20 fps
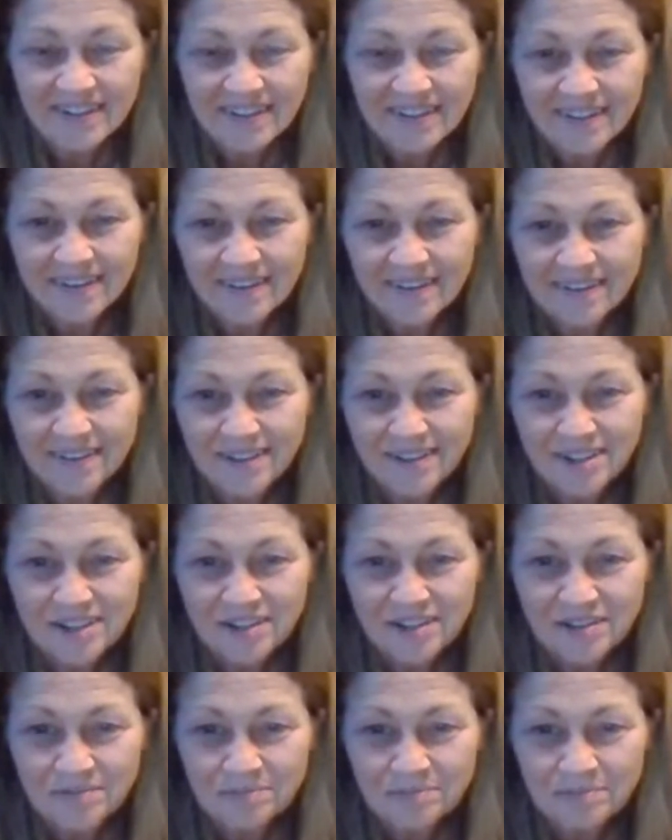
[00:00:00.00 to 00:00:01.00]

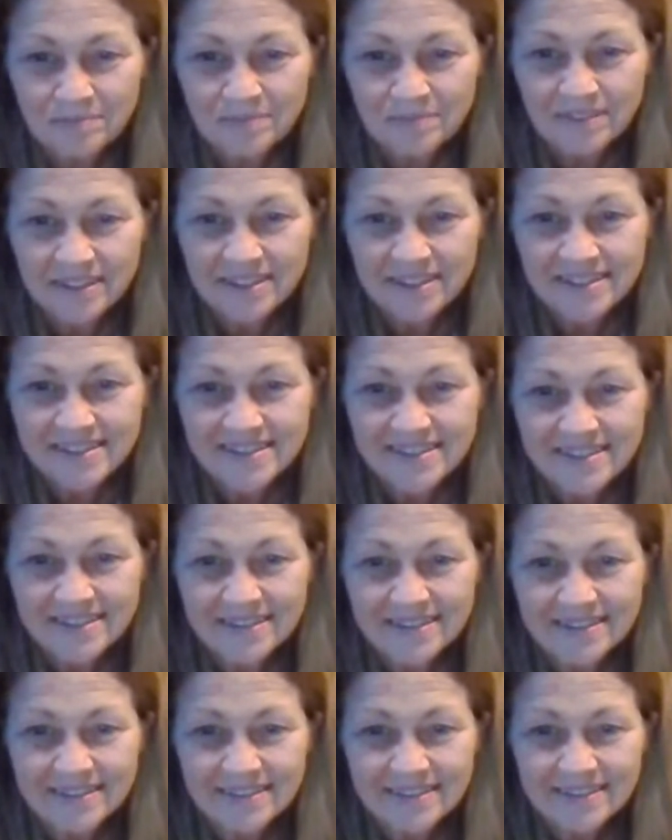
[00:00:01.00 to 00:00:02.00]

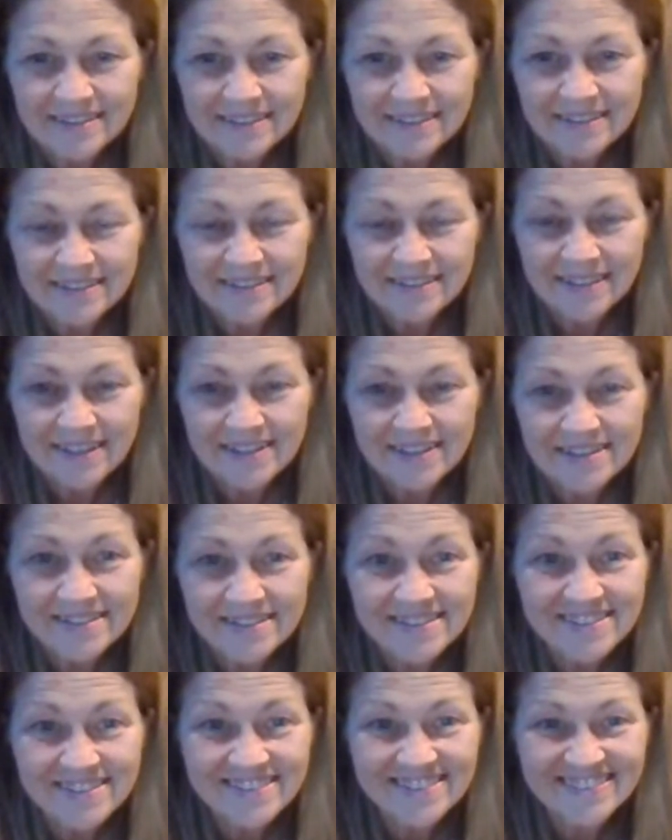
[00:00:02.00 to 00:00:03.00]

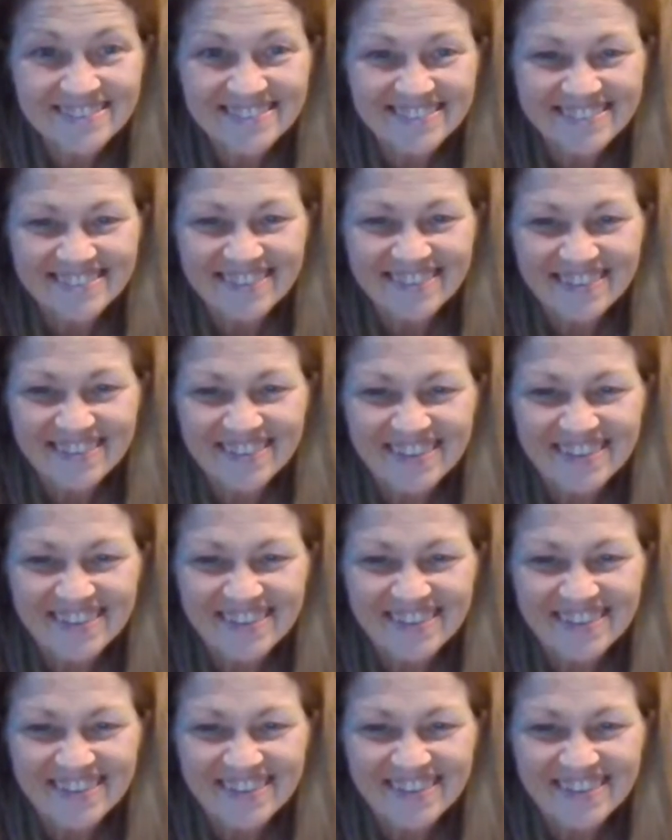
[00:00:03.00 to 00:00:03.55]
This person isn't speaking.